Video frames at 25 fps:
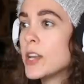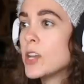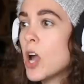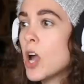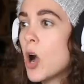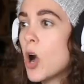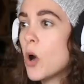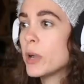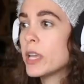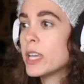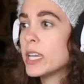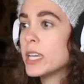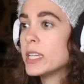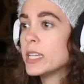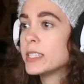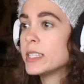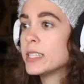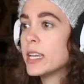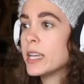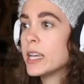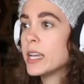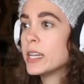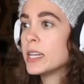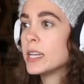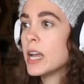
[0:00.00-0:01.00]
No, he
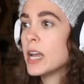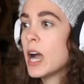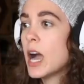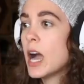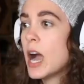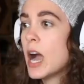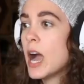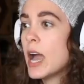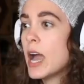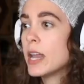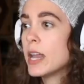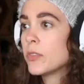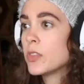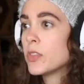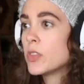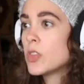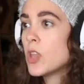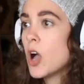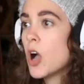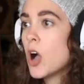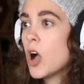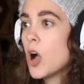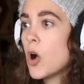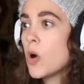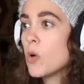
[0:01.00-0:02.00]
did not.
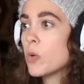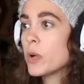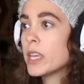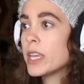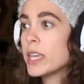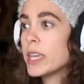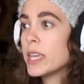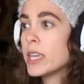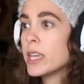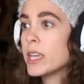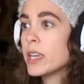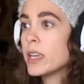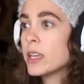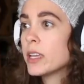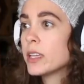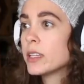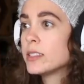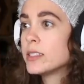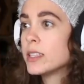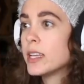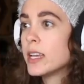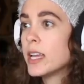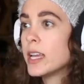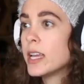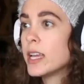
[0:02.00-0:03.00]
No, he
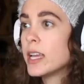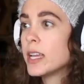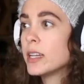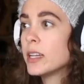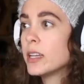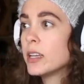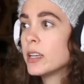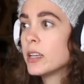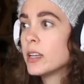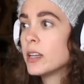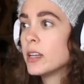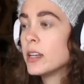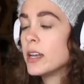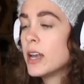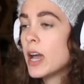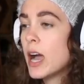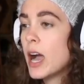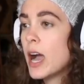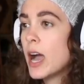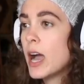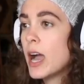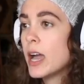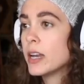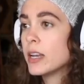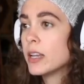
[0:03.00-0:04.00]
did
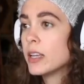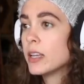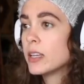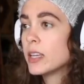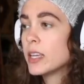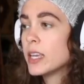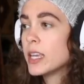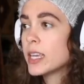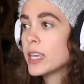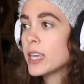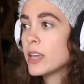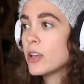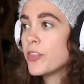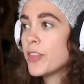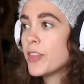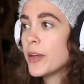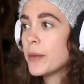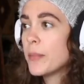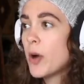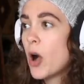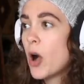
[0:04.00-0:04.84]
not. He killed them